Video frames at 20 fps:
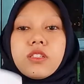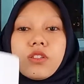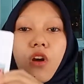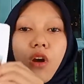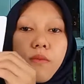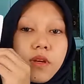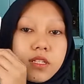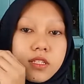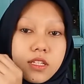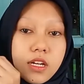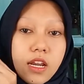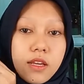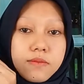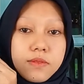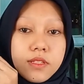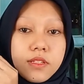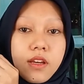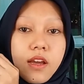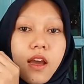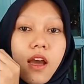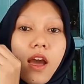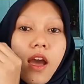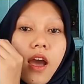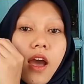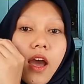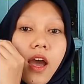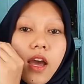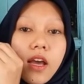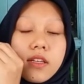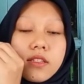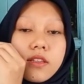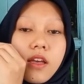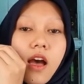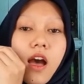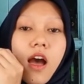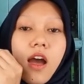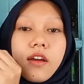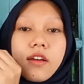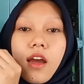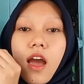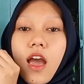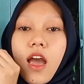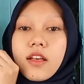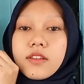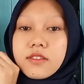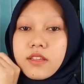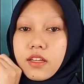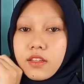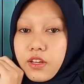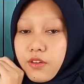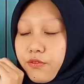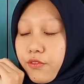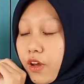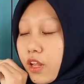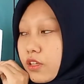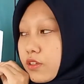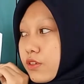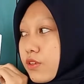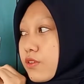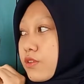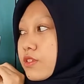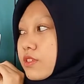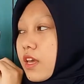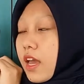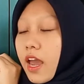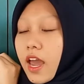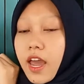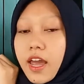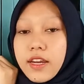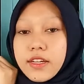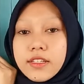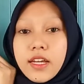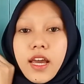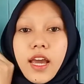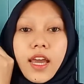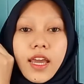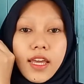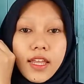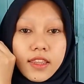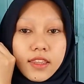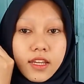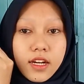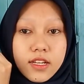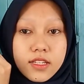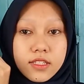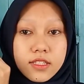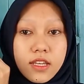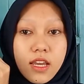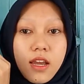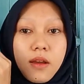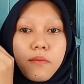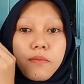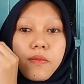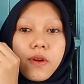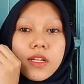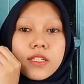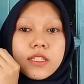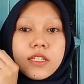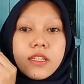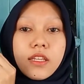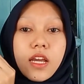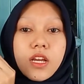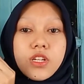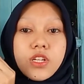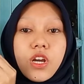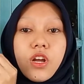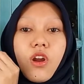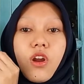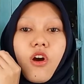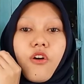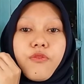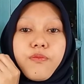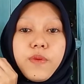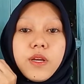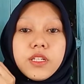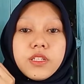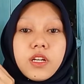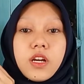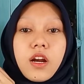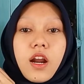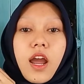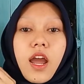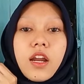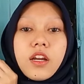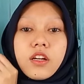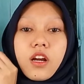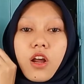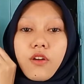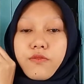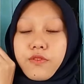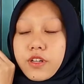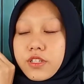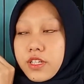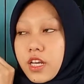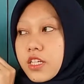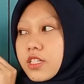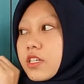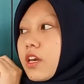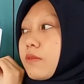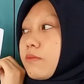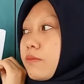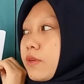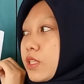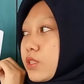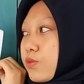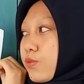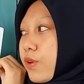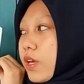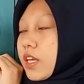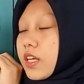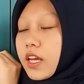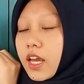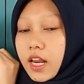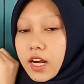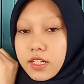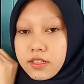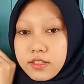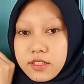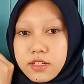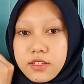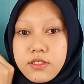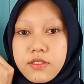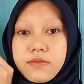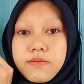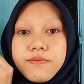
comic strips, has high aesthetic values and interesting presentation of picture and conversation between characters.